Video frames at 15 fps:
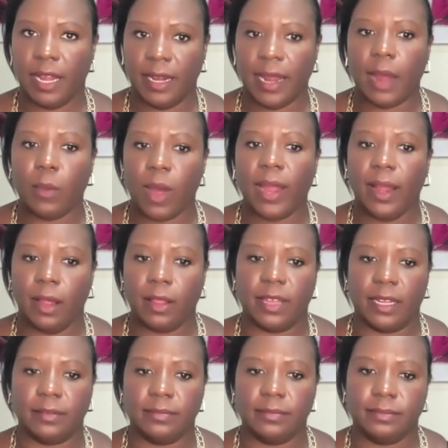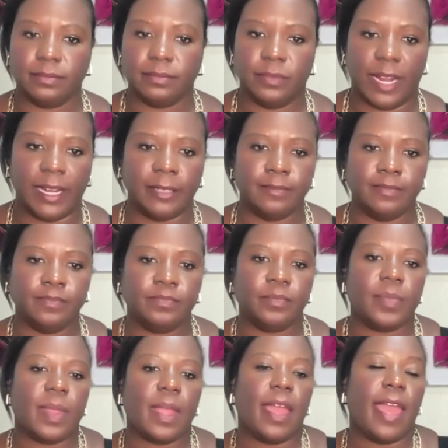and i want healthy right
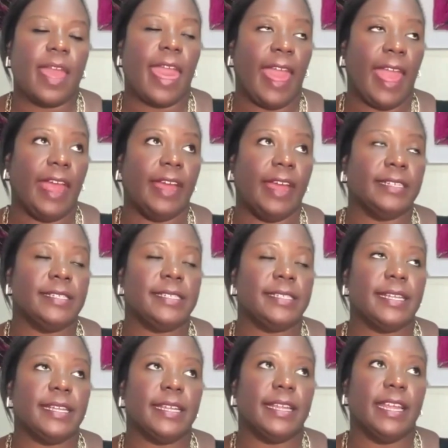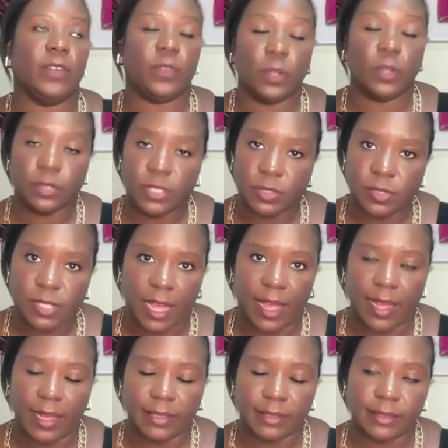and if you do
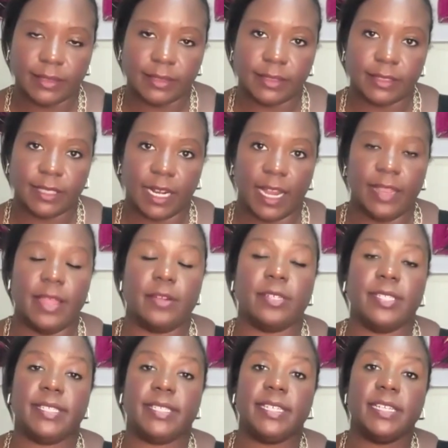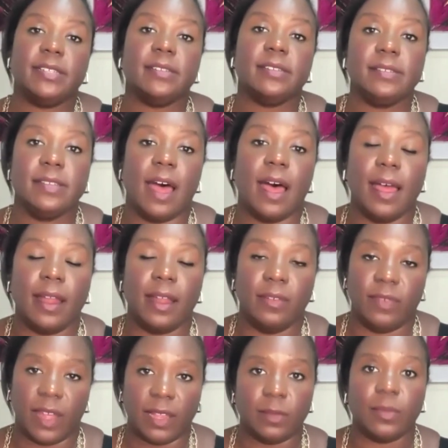that and they're still not
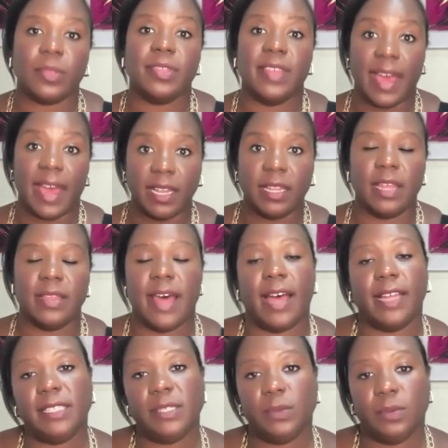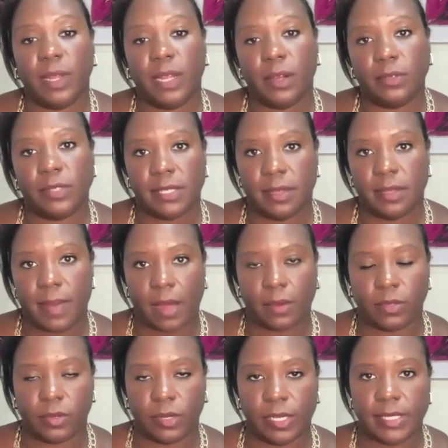available, then that's when we go to the
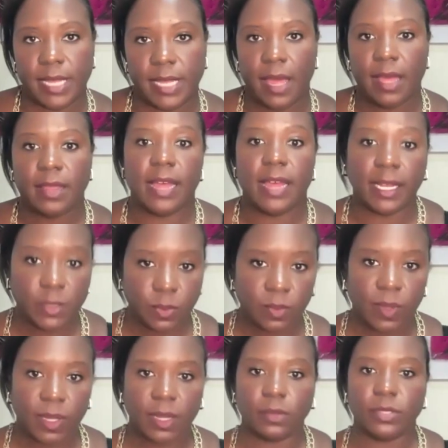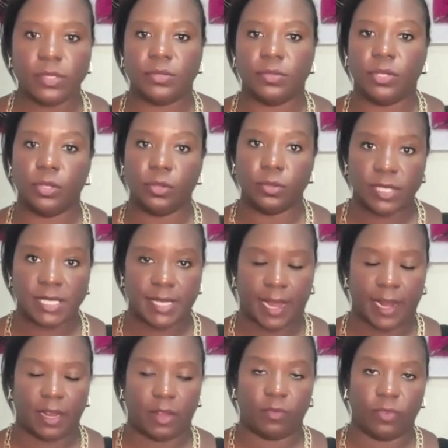boundaries. That's when we go to you
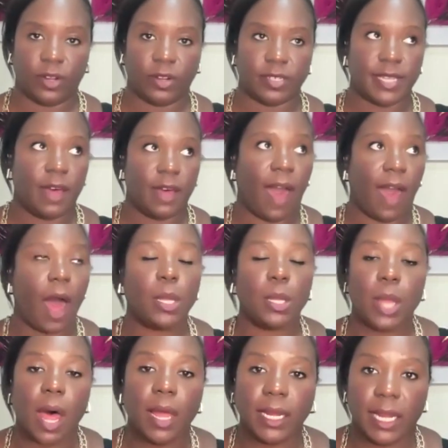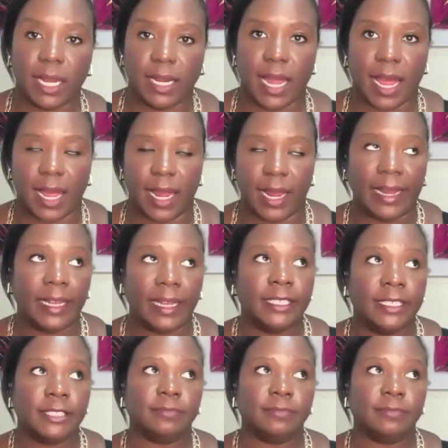deciding for yourself how long can I